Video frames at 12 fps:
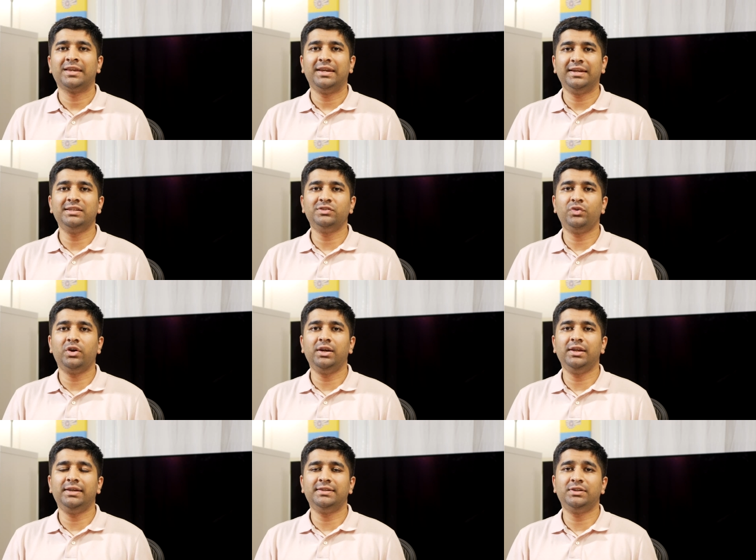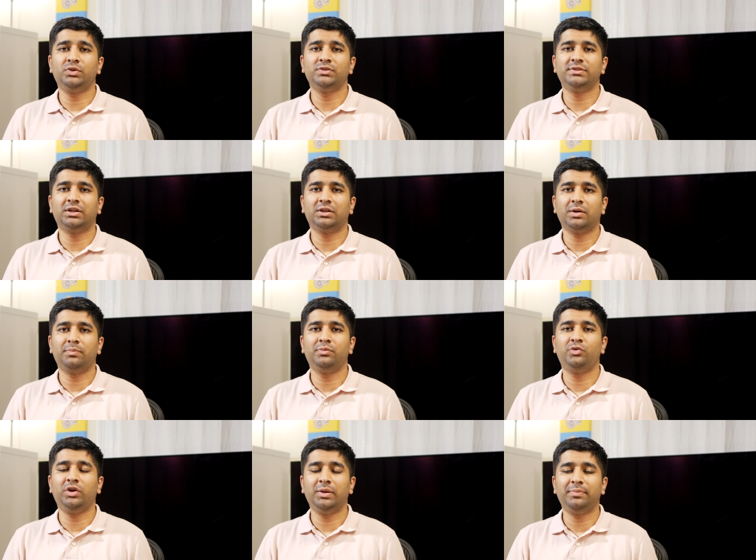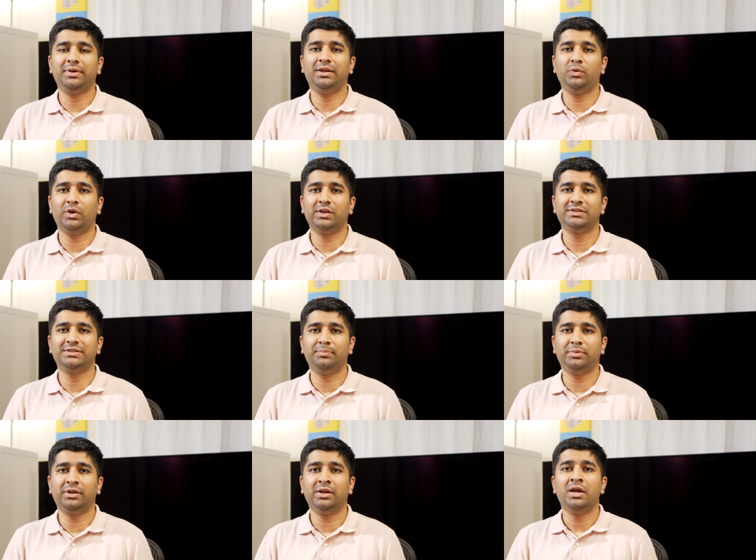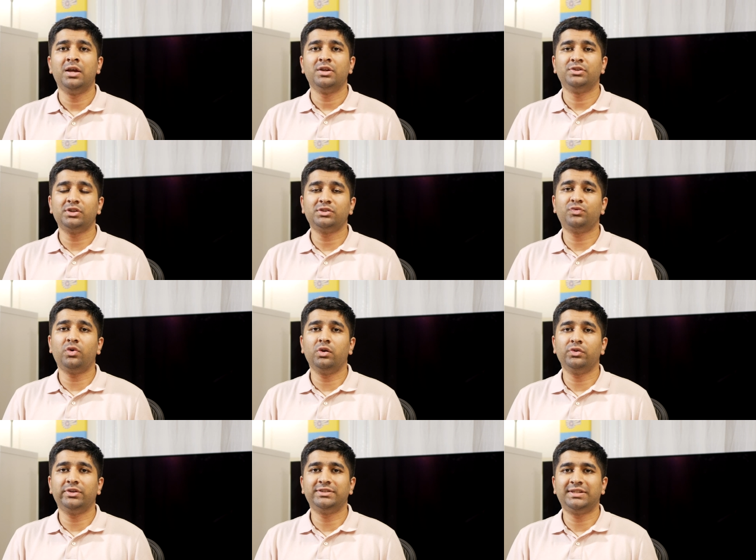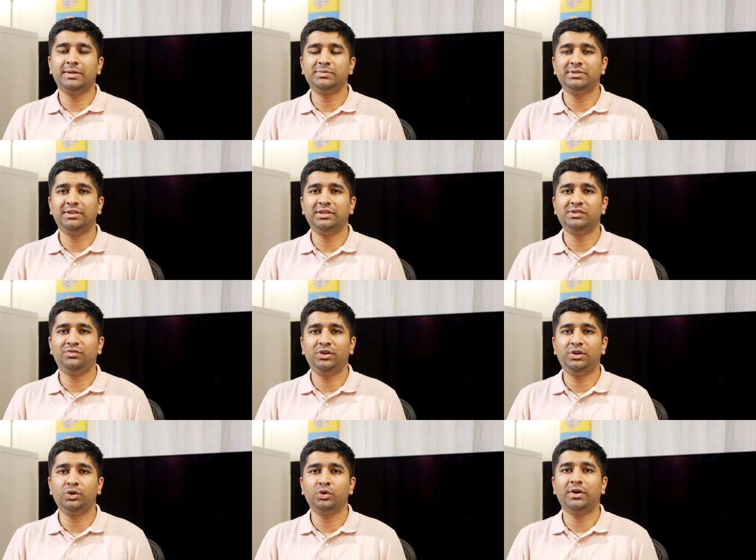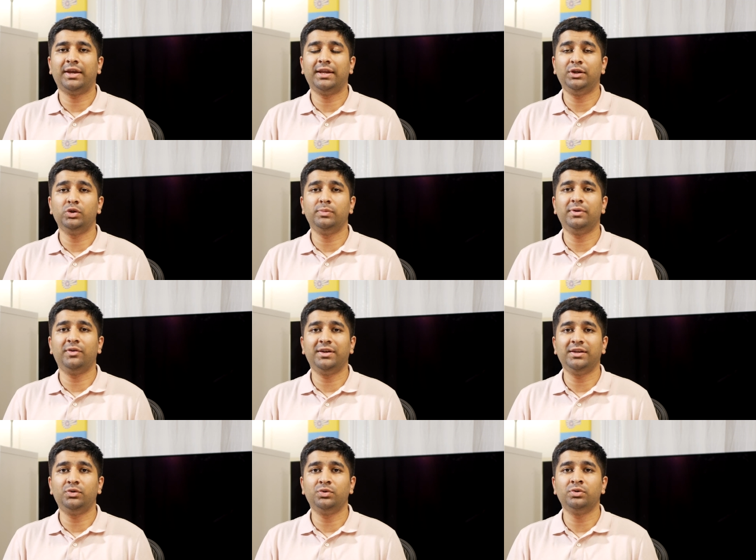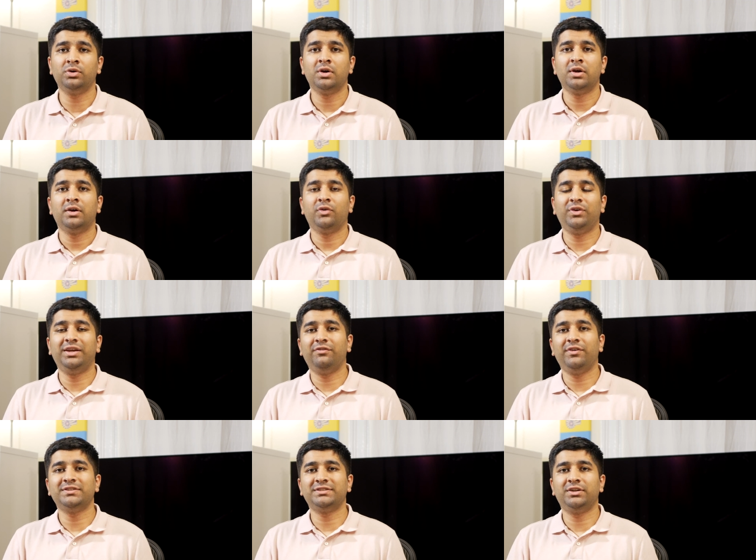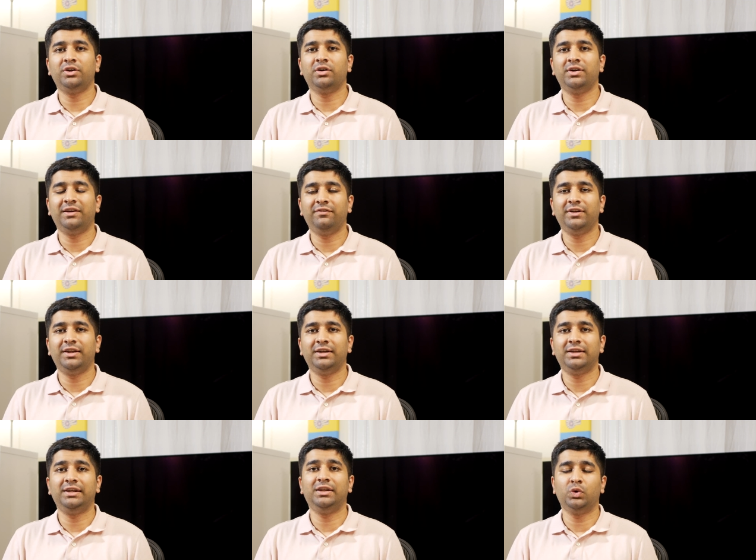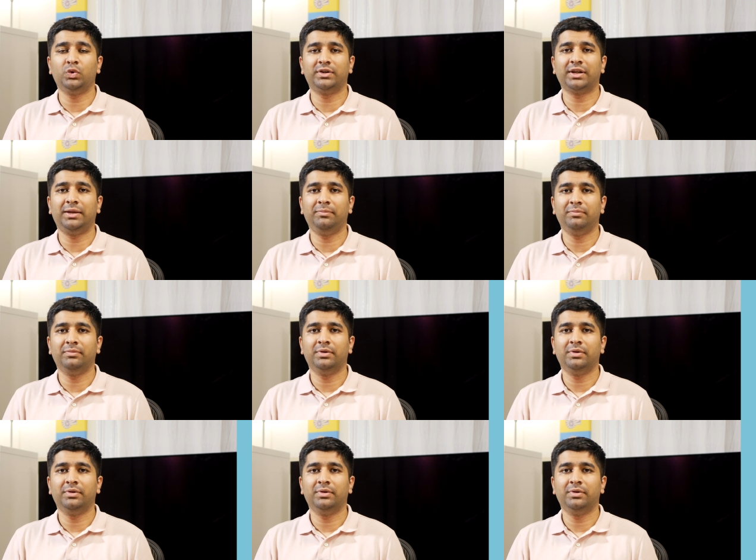It is fairly easy to set up drip in Wealthsimple. Just follow the steps in this video and you'll be ready to reinvest your dividend in no time.